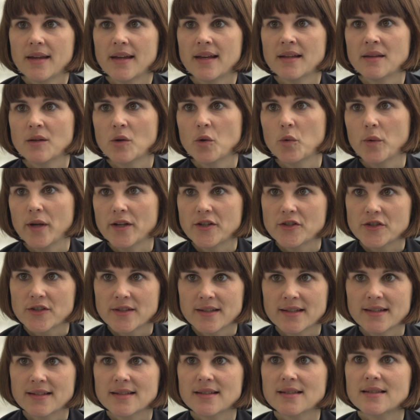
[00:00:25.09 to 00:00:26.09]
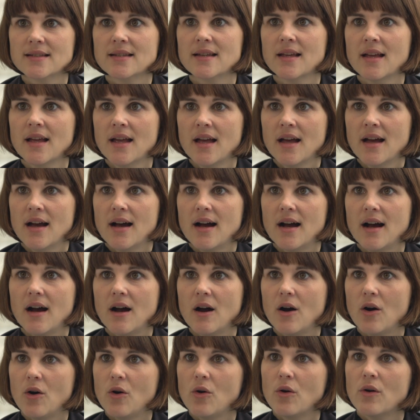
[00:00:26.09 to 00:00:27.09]
And the question is,
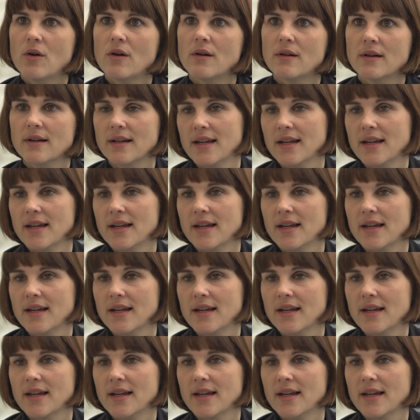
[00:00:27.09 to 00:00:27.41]
how